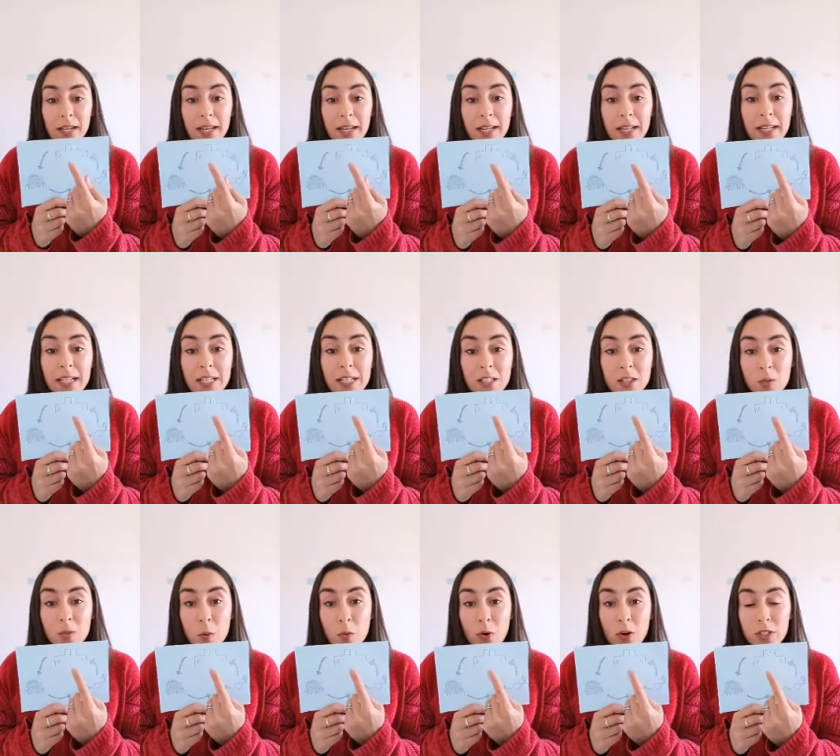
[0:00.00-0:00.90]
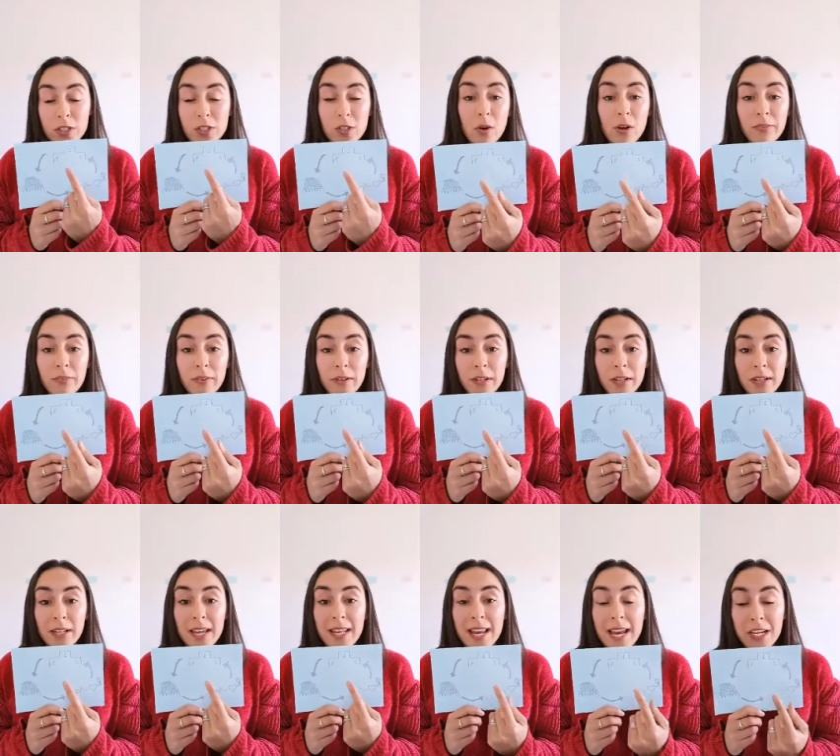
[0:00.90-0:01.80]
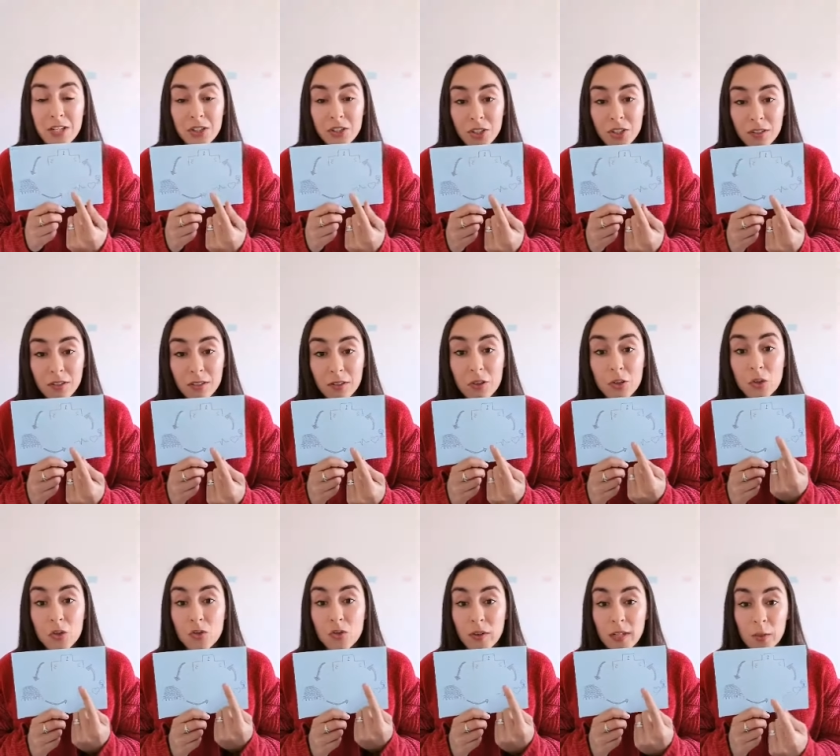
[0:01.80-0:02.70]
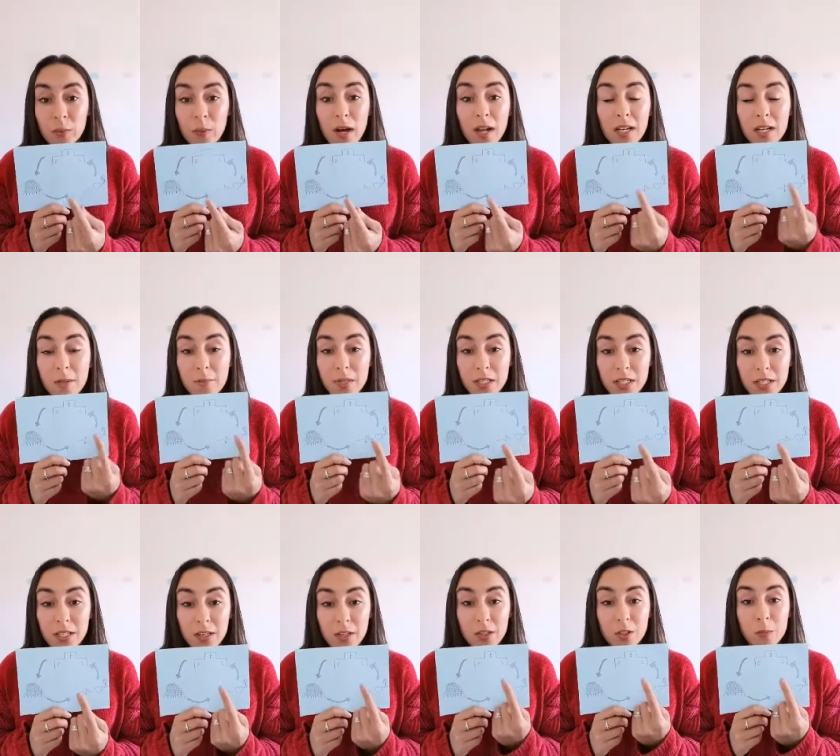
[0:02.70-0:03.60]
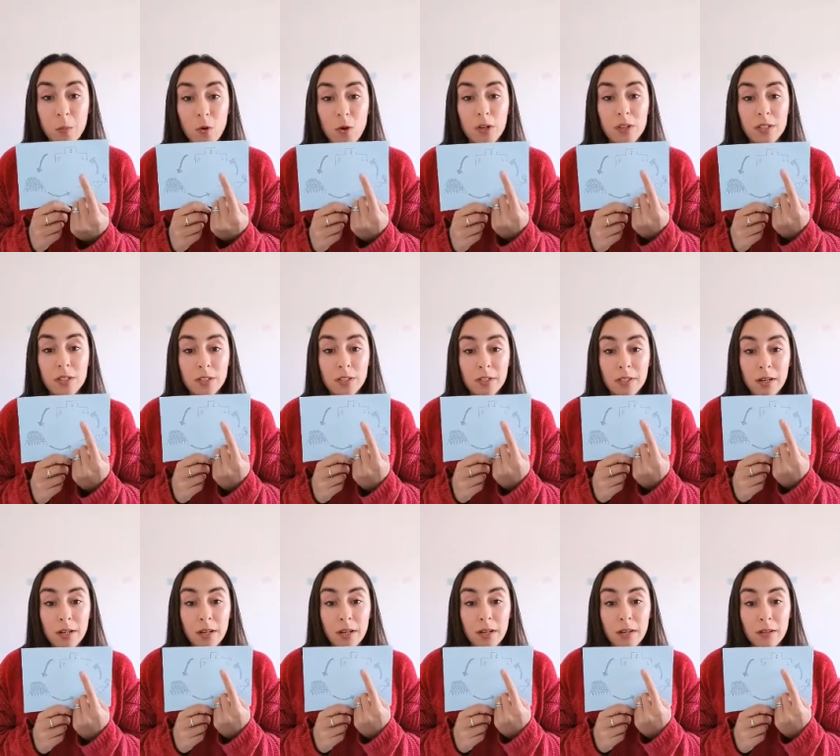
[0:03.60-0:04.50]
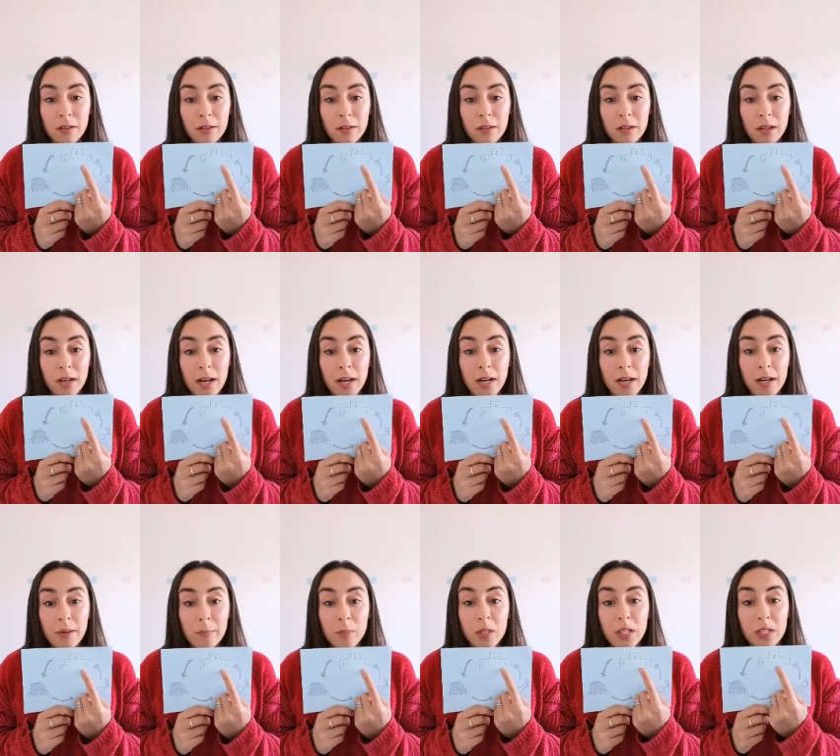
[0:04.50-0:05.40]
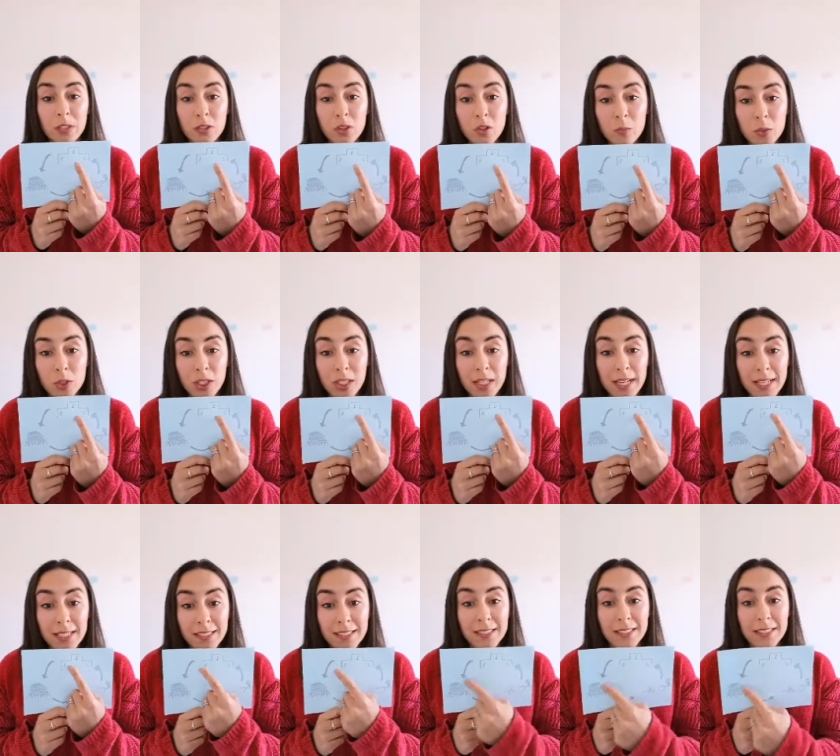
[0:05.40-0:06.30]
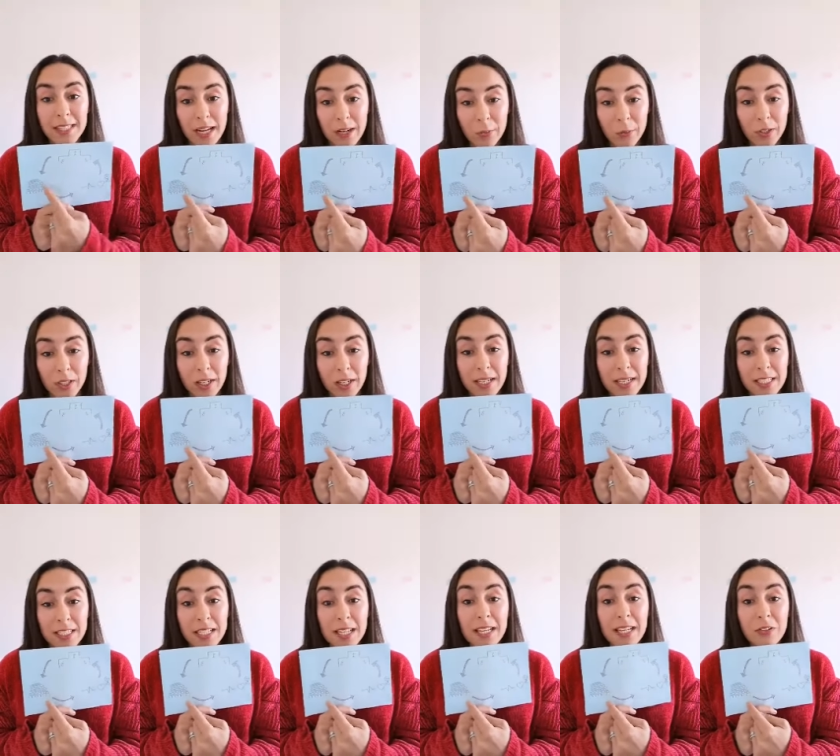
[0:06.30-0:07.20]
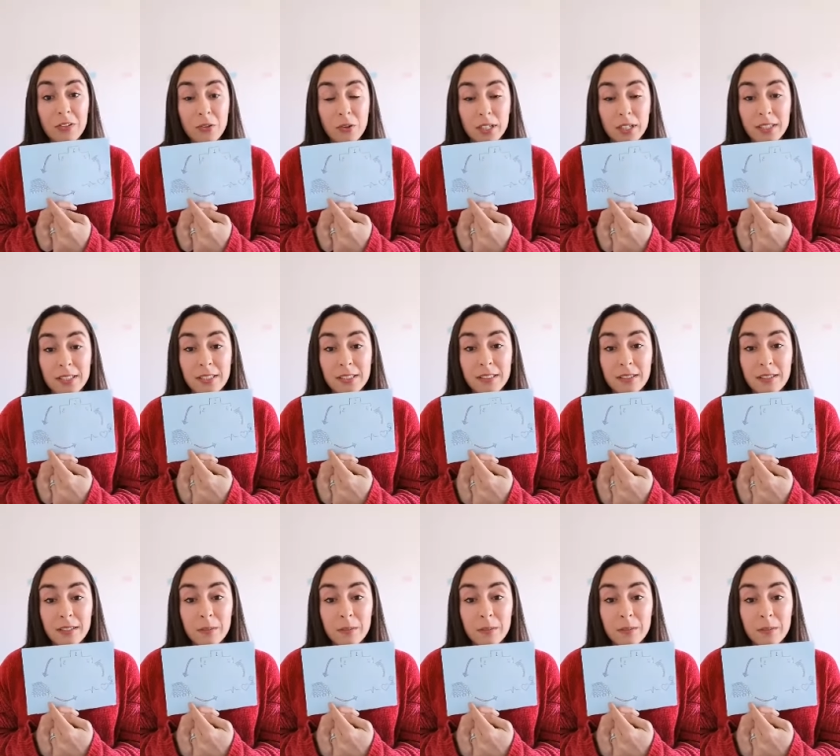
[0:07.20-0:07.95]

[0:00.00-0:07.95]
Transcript: Elite sport, so if a, a nation does really well in a particular sport, um, the assumption is that it will lead to increased